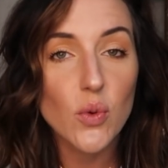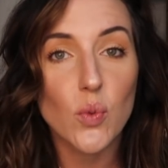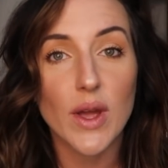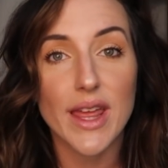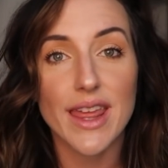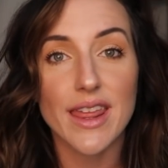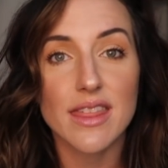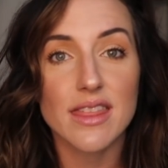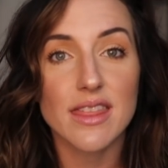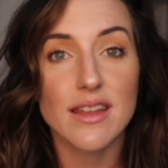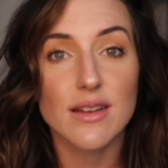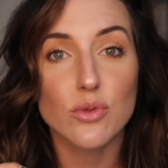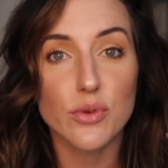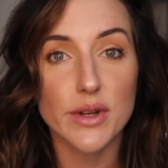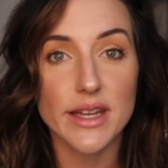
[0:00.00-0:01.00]
with
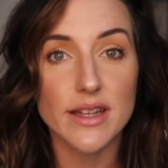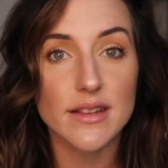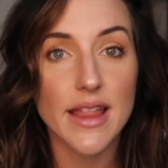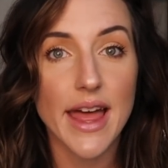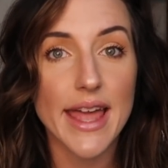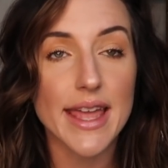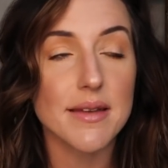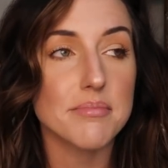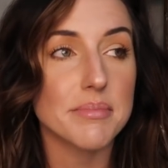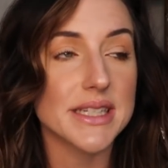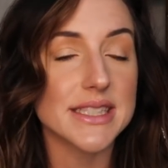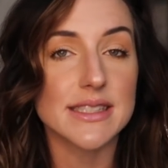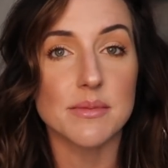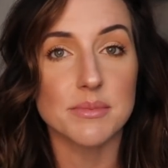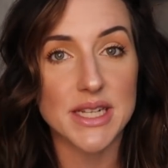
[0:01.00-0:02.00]
real light,
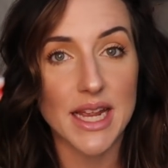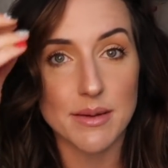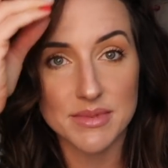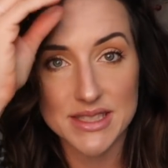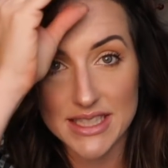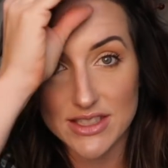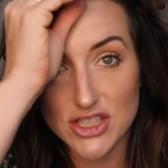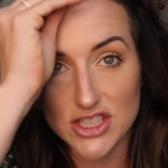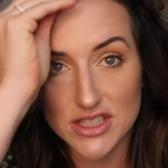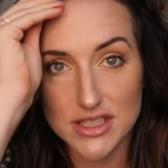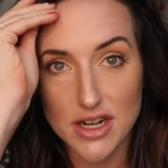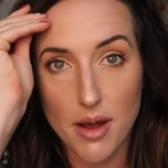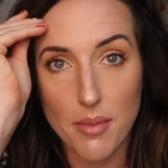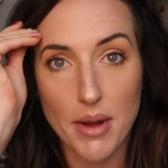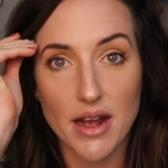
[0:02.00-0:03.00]
but sometimes that's just
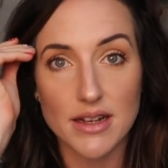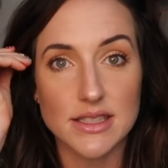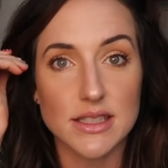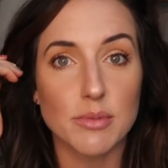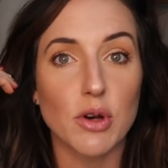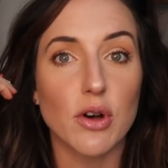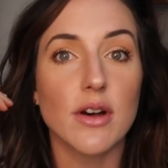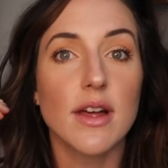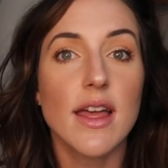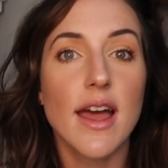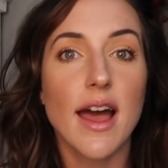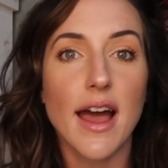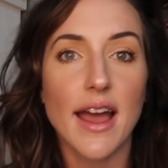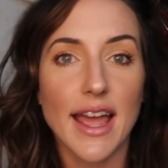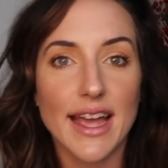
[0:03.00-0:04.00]
not possible.
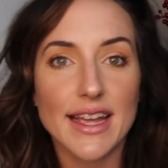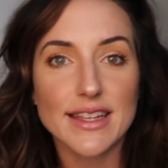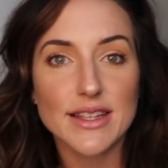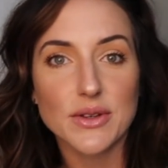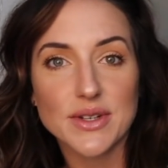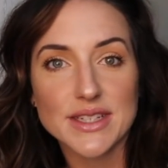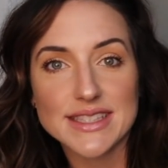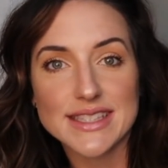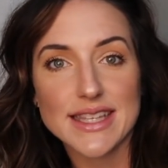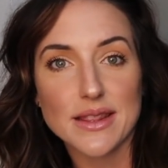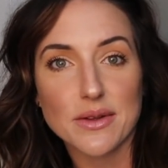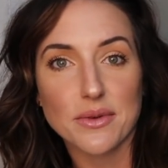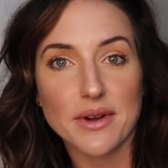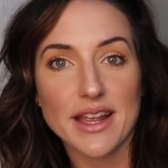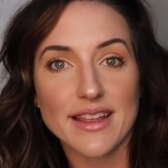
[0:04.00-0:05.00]
You can see
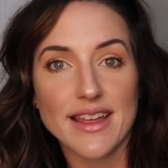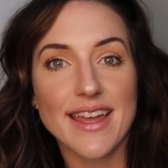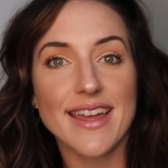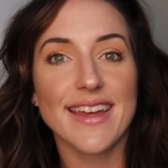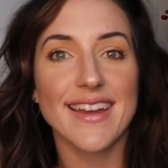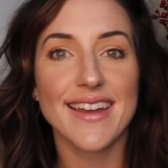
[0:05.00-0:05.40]
the ring